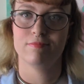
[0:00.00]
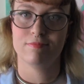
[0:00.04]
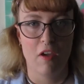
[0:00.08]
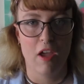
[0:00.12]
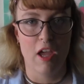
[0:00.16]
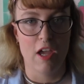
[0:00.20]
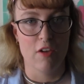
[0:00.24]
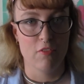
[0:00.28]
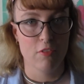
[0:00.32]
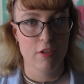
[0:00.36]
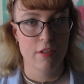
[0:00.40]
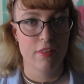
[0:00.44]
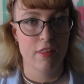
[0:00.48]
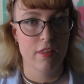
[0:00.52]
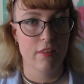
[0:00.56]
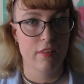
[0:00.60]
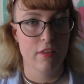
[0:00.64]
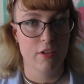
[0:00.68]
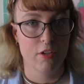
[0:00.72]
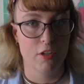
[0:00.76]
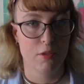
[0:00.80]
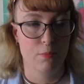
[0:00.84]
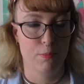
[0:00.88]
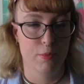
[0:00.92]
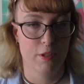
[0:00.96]
Everything
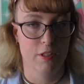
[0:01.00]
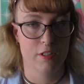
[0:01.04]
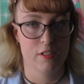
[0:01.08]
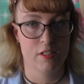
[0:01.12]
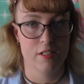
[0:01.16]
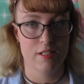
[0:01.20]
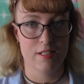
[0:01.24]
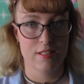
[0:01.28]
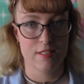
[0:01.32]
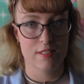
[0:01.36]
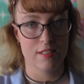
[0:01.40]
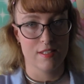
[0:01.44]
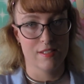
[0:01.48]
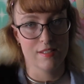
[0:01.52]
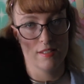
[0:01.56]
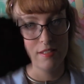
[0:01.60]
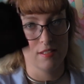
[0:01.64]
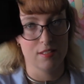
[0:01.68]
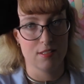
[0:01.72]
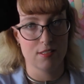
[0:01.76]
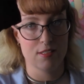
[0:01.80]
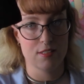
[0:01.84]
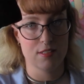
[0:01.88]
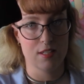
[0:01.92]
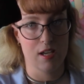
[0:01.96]
that you purchase is
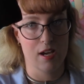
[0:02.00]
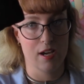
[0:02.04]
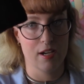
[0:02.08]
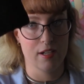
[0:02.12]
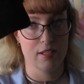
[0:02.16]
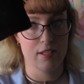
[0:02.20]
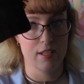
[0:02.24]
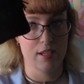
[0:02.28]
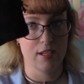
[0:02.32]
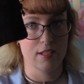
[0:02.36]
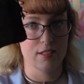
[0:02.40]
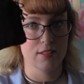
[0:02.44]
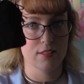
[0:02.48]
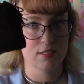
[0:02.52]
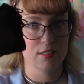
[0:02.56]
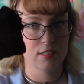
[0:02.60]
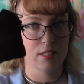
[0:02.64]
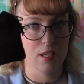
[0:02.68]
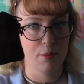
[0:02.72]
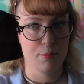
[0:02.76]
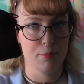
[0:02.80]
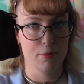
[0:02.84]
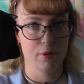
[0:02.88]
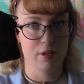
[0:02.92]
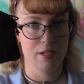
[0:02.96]
inside a
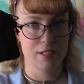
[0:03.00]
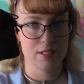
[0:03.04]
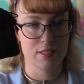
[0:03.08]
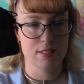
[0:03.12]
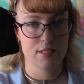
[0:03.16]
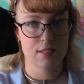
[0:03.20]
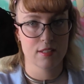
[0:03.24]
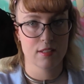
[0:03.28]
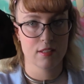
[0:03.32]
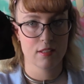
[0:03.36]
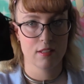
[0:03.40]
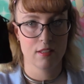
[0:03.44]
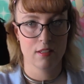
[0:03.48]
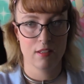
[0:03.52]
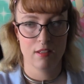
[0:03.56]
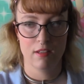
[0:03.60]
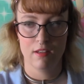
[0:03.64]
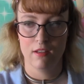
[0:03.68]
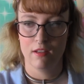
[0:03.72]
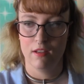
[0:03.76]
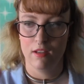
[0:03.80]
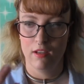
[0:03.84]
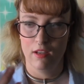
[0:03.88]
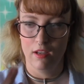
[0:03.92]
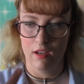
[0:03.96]
separate
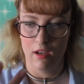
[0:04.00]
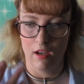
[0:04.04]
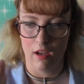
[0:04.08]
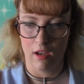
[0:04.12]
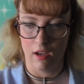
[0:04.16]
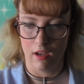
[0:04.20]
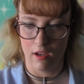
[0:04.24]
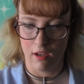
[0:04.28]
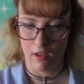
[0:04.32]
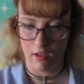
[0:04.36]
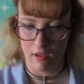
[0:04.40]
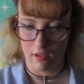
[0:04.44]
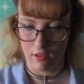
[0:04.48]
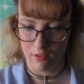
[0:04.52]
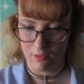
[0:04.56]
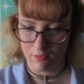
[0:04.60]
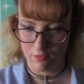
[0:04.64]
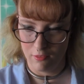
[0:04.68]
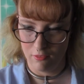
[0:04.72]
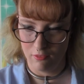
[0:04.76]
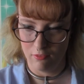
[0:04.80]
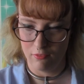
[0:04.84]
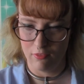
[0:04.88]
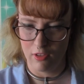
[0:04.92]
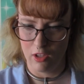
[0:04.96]

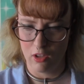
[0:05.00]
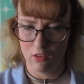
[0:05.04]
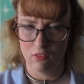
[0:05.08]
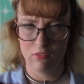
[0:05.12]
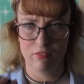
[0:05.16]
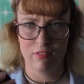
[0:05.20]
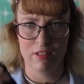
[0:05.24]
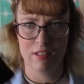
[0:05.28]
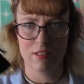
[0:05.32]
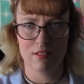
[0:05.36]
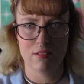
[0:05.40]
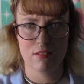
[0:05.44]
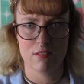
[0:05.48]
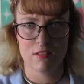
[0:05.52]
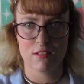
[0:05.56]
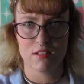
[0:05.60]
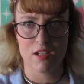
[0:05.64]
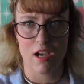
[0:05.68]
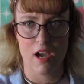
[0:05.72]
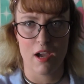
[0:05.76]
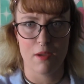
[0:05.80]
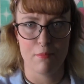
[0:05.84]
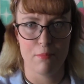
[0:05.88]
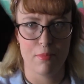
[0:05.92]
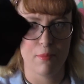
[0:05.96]
velvet
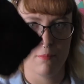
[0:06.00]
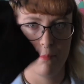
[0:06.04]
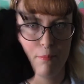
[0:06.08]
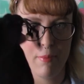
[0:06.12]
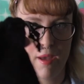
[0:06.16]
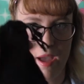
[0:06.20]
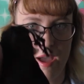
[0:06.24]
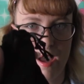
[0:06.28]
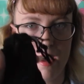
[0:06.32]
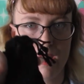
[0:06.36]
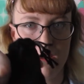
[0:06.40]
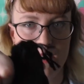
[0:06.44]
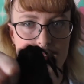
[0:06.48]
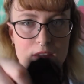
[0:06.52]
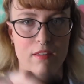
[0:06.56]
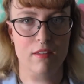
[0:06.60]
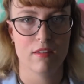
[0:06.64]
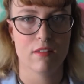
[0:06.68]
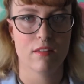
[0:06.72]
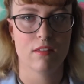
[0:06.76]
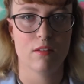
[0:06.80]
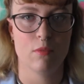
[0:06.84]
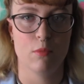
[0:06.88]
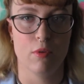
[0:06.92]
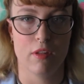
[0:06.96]
type bag
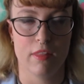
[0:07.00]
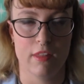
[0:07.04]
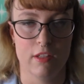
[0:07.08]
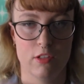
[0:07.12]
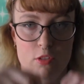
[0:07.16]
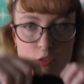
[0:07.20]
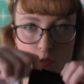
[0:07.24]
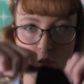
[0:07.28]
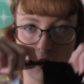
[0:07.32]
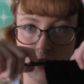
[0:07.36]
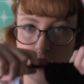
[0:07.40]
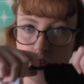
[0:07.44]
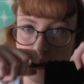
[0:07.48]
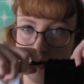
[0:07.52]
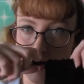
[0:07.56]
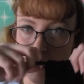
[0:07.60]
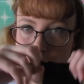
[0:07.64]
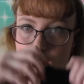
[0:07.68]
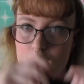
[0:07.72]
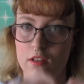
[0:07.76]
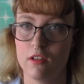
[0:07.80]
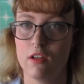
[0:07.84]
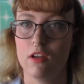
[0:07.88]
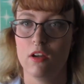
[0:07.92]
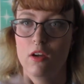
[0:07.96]
with a drawstring,
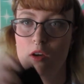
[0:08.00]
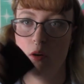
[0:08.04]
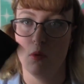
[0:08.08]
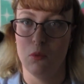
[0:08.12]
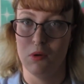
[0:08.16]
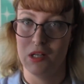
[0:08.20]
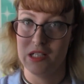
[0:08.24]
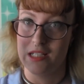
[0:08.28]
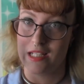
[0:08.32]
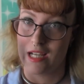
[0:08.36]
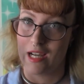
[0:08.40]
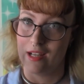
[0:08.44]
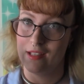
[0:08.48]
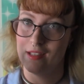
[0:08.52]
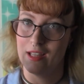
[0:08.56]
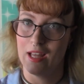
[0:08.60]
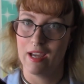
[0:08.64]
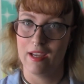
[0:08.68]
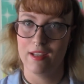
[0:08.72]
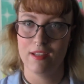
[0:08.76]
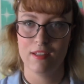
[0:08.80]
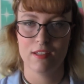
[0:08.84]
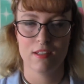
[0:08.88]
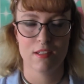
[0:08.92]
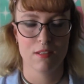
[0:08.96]
which I
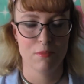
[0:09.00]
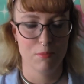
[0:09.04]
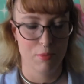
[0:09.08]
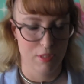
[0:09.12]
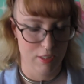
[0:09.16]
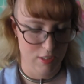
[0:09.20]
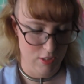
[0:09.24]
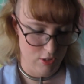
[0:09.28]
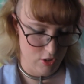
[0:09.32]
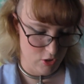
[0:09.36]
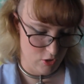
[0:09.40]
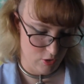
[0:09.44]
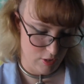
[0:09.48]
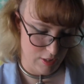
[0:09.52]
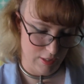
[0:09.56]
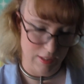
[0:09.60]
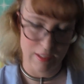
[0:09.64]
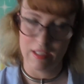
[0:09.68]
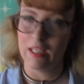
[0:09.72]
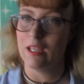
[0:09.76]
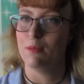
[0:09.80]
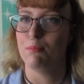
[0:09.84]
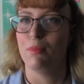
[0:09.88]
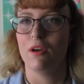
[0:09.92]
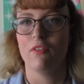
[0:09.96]
like because you can
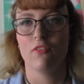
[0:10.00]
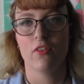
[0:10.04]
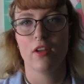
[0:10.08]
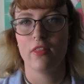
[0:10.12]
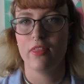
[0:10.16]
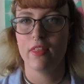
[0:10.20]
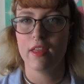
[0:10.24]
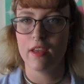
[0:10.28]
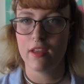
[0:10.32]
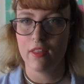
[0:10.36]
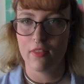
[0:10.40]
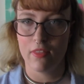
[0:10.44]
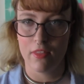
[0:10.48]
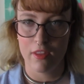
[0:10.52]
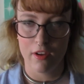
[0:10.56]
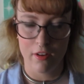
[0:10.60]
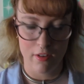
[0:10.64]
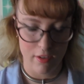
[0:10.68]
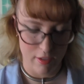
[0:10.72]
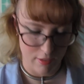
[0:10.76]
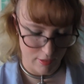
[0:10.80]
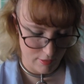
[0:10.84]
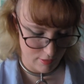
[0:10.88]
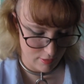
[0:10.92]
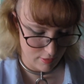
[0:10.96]
keep everything in there
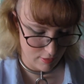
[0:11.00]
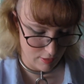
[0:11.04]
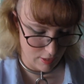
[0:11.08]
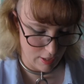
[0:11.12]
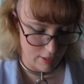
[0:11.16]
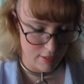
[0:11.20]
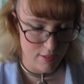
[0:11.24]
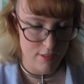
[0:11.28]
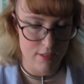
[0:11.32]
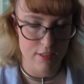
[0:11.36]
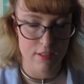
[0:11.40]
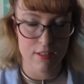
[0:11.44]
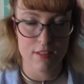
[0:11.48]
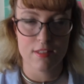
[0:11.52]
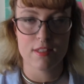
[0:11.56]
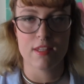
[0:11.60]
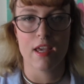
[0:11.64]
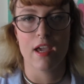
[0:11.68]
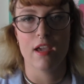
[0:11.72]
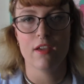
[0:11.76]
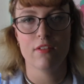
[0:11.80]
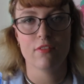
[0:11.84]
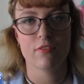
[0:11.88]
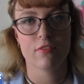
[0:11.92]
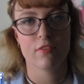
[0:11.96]
and nice and
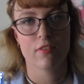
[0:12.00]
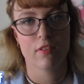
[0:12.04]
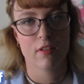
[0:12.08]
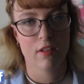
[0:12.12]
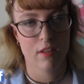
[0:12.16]
safe.